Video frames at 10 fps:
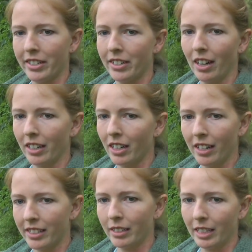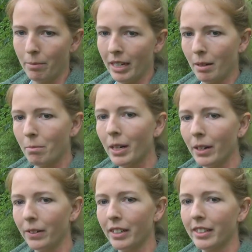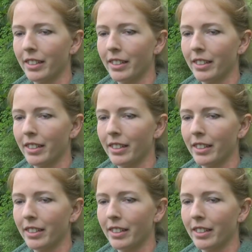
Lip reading: It's not constantly being mowed,